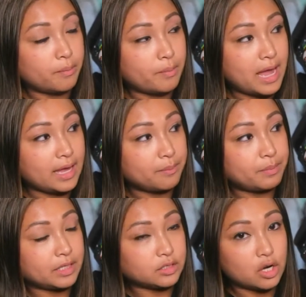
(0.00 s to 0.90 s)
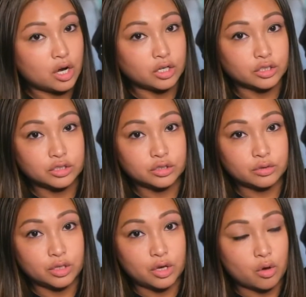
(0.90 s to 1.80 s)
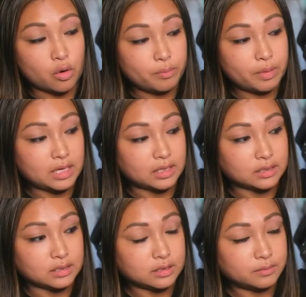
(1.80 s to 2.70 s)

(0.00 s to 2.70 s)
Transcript: my Pixar Studio pins,